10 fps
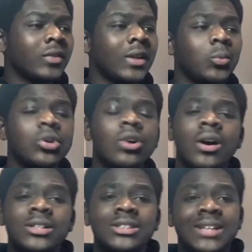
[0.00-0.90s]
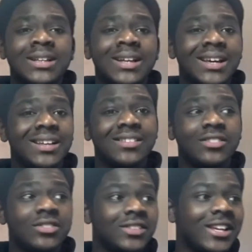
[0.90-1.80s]
That we got to understand that
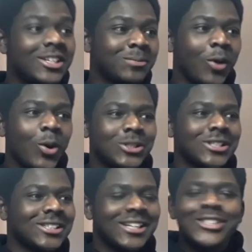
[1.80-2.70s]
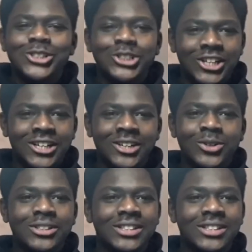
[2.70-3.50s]
this process, it is a journey, not a